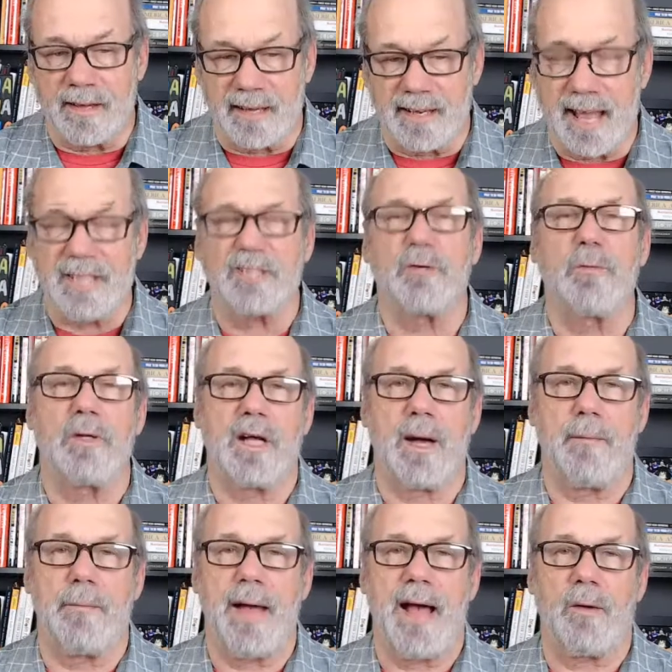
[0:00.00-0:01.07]
the connection will
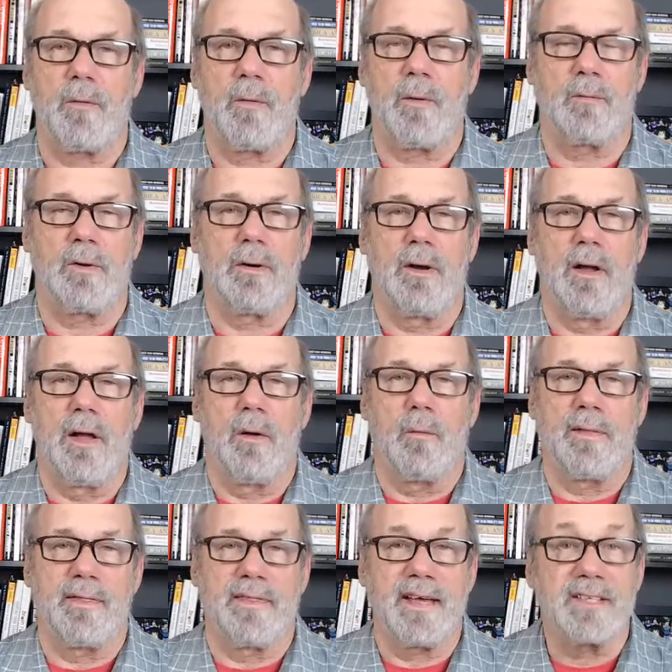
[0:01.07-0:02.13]
come back when we're
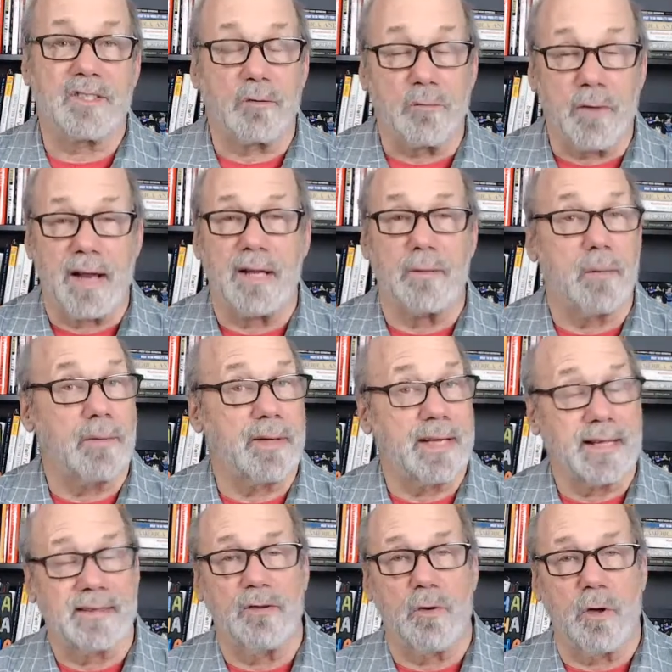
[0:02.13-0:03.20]
when things are ready, when we
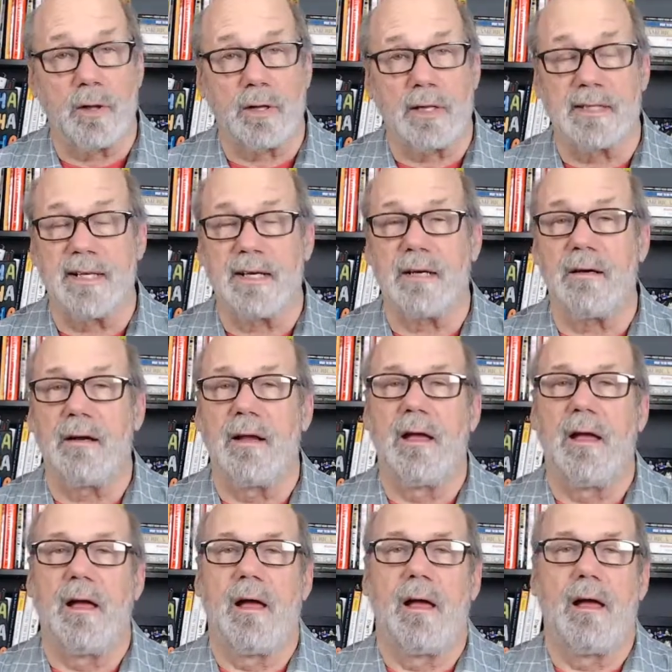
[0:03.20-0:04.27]
get the all clear.
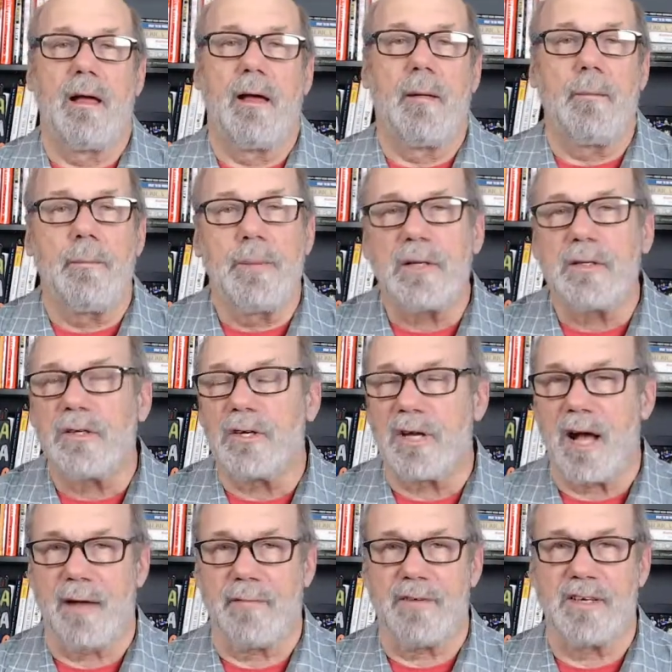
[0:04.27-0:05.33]
Build your
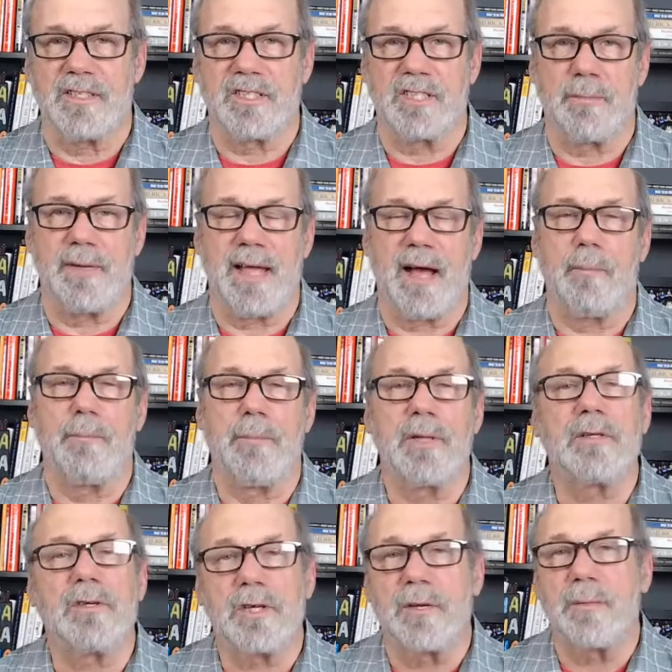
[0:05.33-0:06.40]
confidence up now,
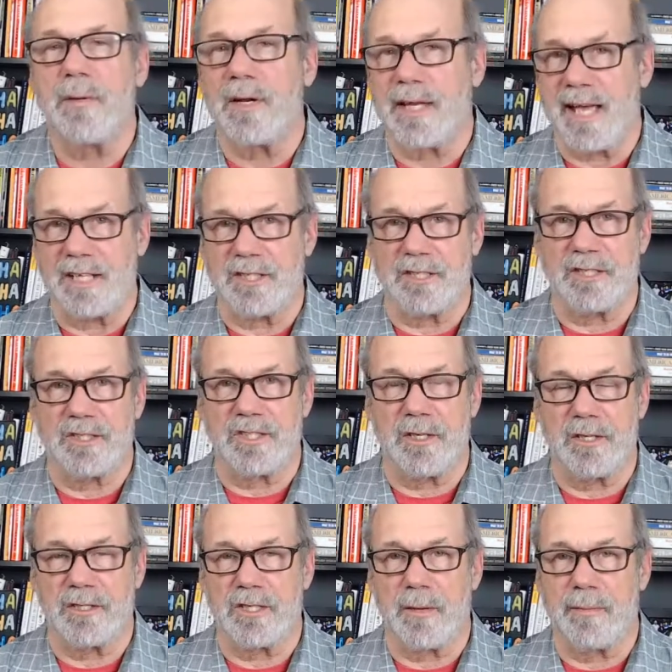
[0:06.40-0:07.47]
build your communication
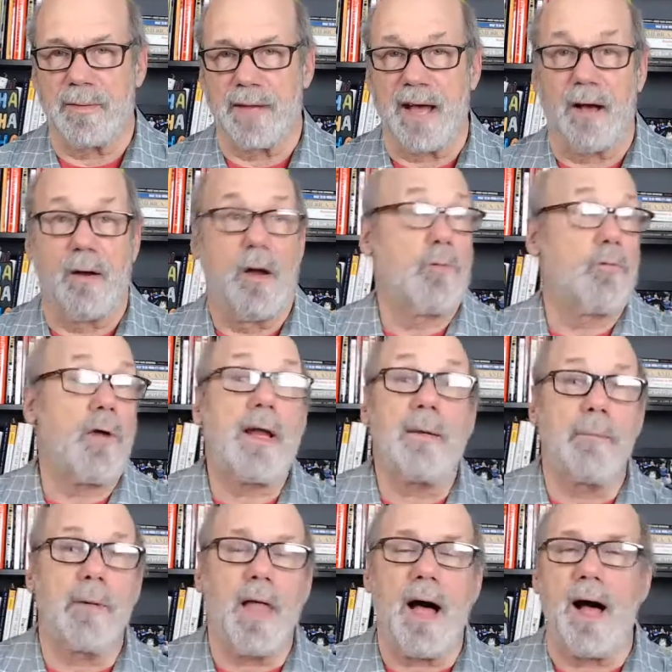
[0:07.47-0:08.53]
skills up now, write a
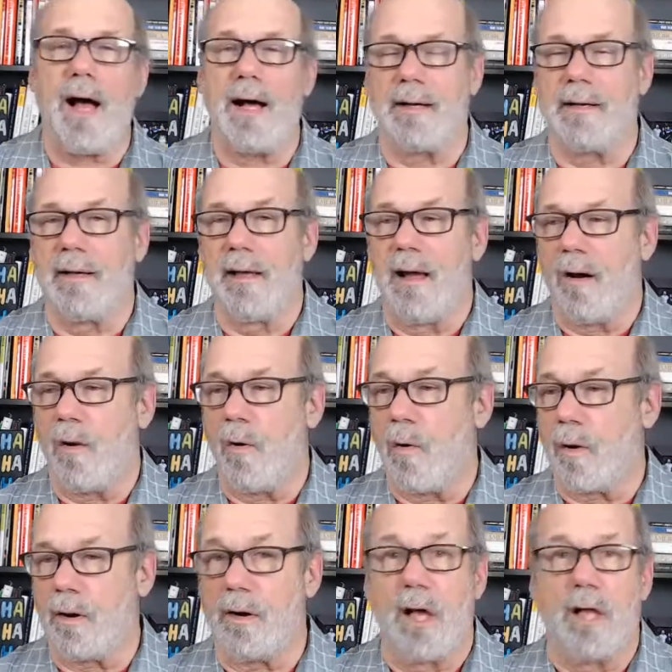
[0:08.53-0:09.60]
blog
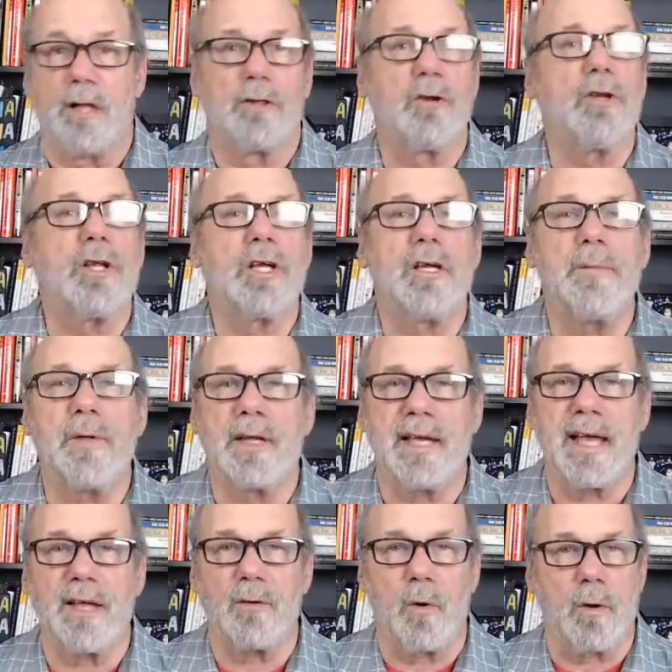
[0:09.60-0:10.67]
or learn to
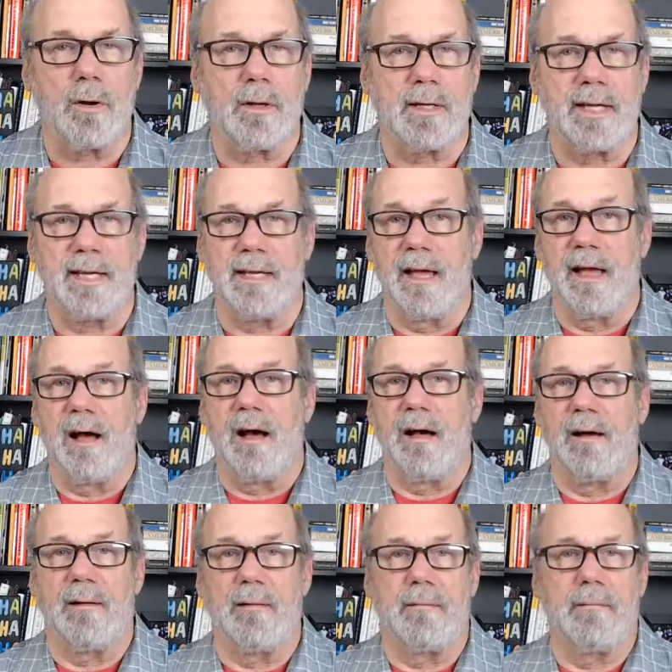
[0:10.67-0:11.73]
communicate orally,
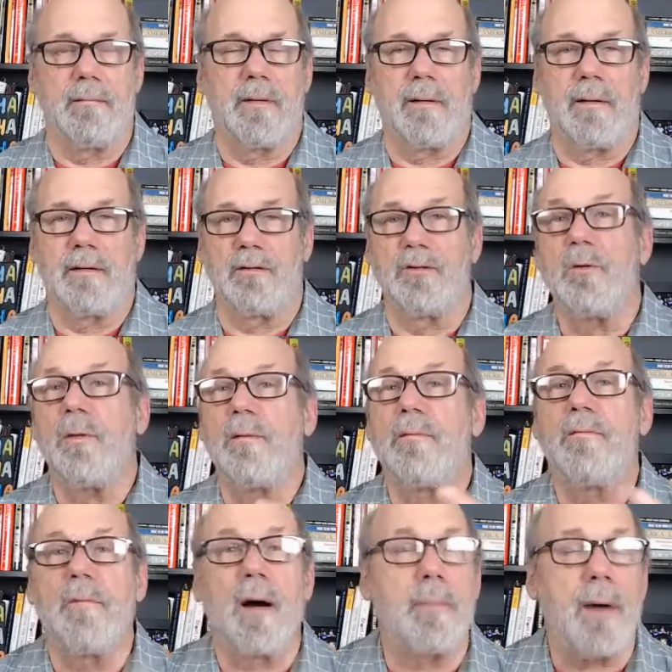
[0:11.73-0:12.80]
uh, uh, do
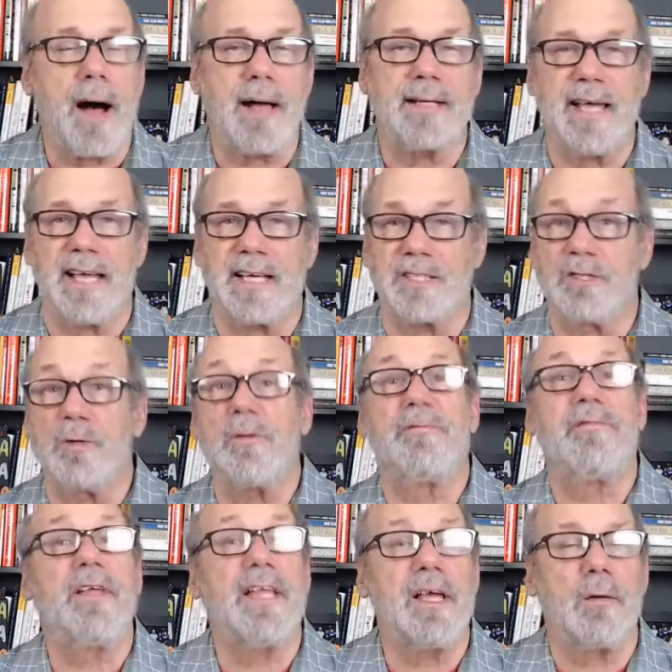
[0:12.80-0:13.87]
a, a podcast, do a
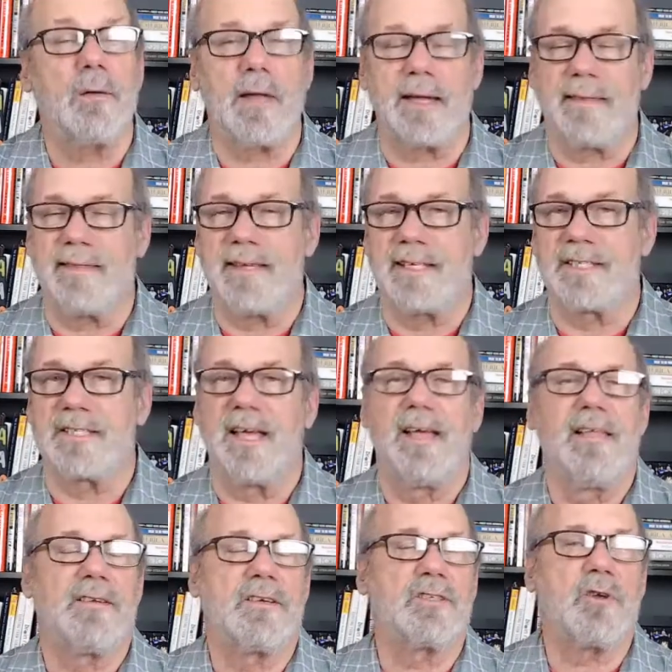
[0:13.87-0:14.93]
video like this.
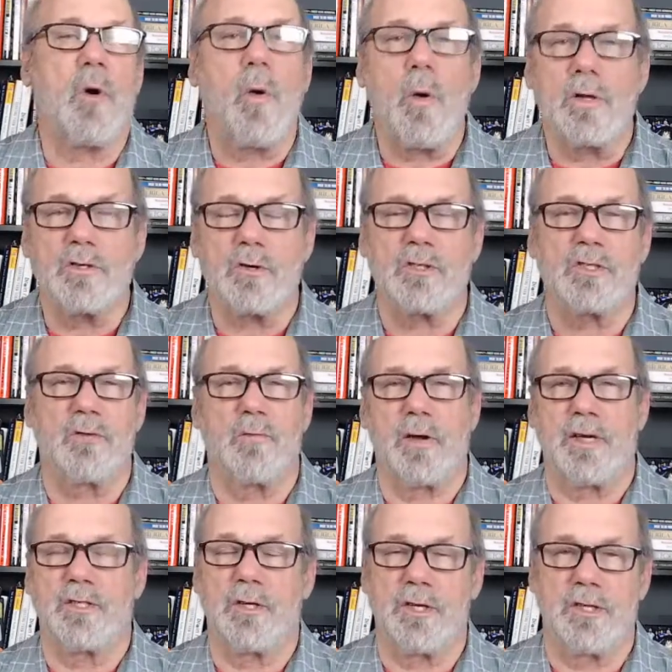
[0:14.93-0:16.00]
There's all sorts of
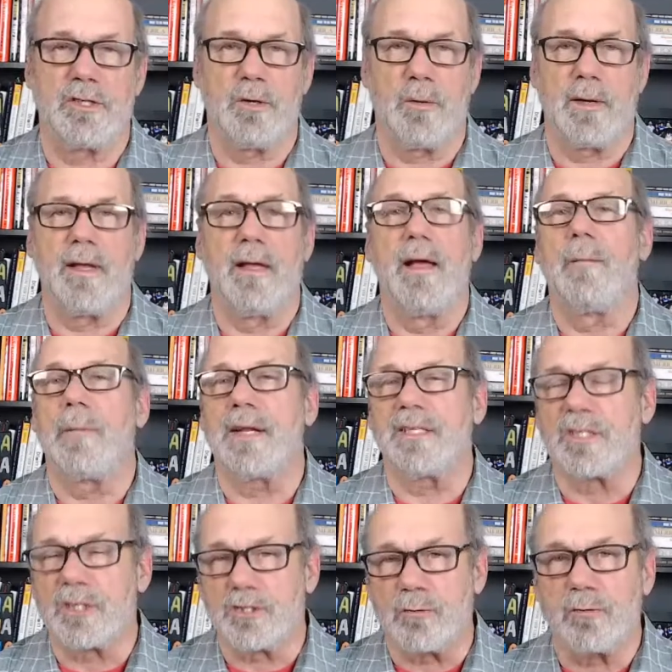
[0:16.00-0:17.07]
ways you can do it, but
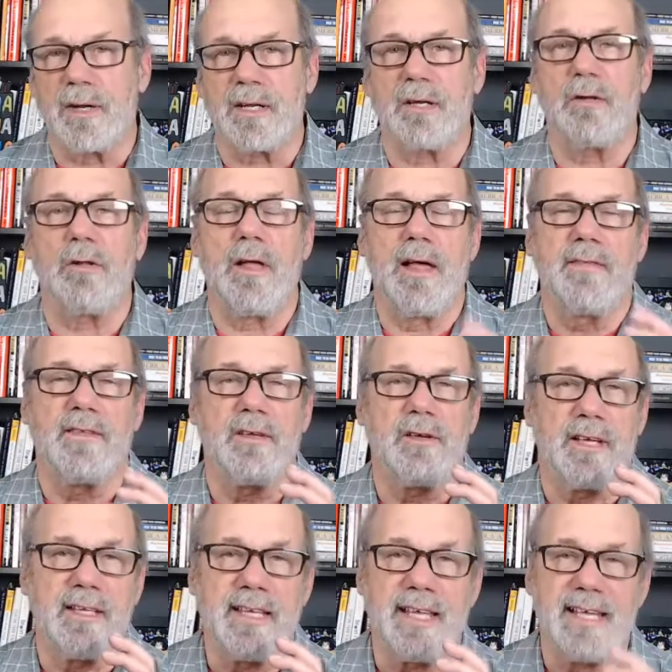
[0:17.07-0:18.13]
it's critical.
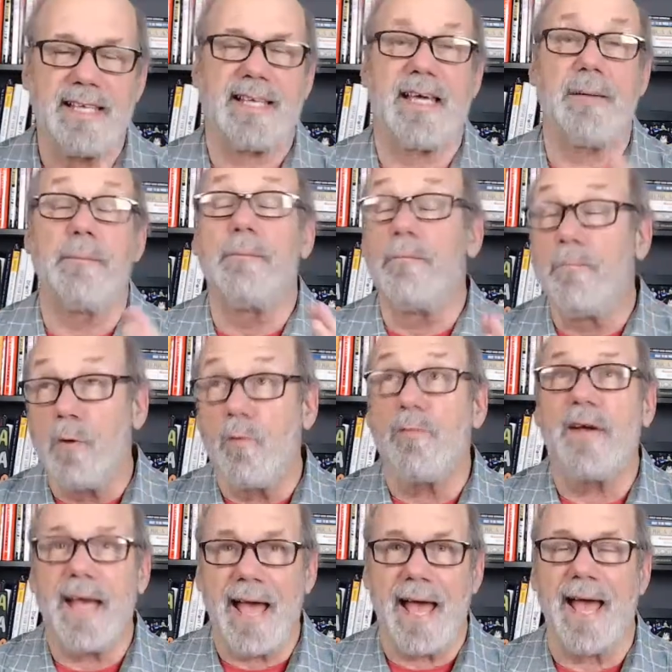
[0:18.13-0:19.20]
You need to keep
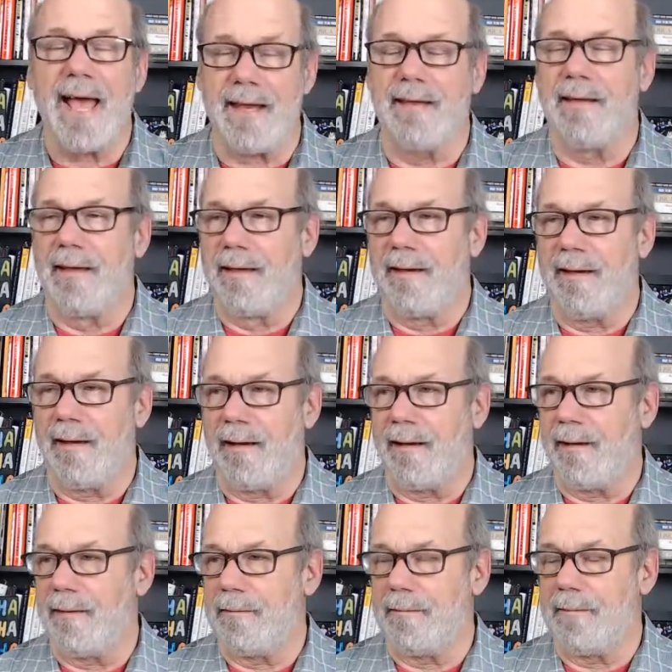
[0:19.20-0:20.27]
moving ahead.
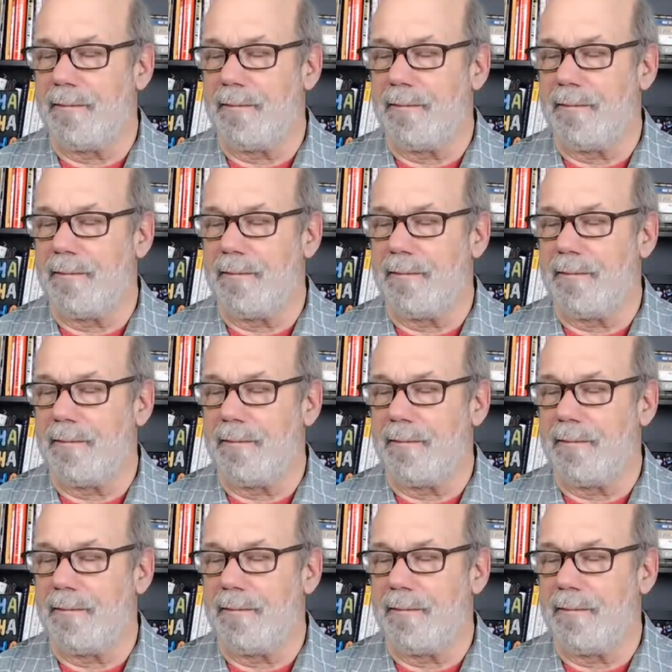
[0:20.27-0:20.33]
Uh,